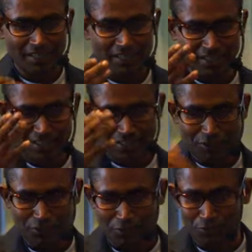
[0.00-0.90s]

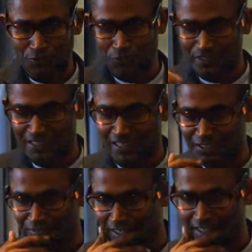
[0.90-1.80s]

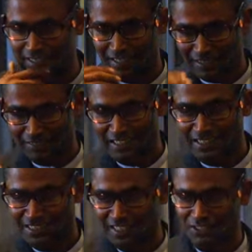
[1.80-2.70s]
incentivize,
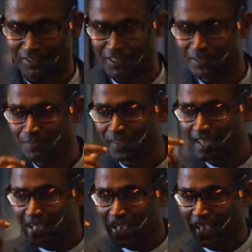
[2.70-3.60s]
de-incentivize.
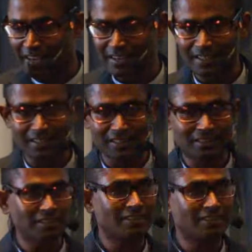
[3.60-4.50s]
And the
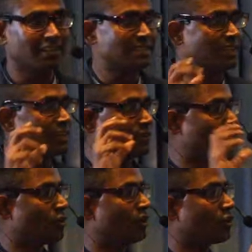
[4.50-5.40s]
third thing is that if
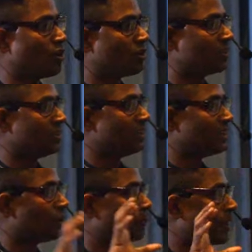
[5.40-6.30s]
you're an author
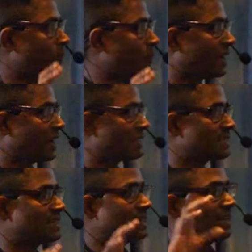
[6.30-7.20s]
and your paper gets